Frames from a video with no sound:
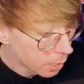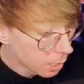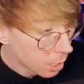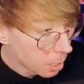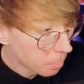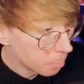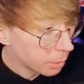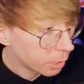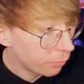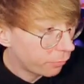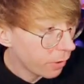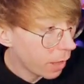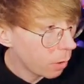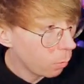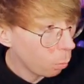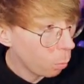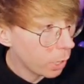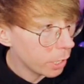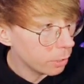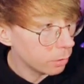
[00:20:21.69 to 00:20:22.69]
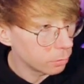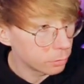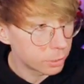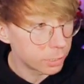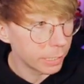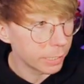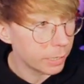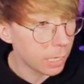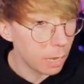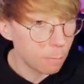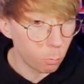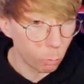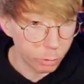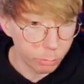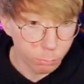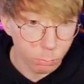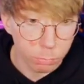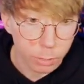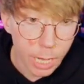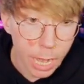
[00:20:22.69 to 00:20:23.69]
big fat whales like that
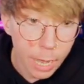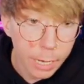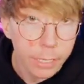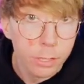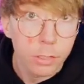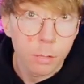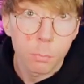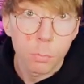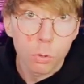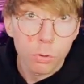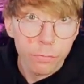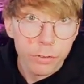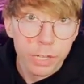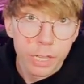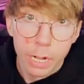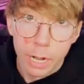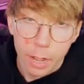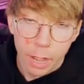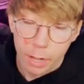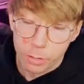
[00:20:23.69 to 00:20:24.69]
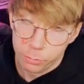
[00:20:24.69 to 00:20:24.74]
one guy in the movie that I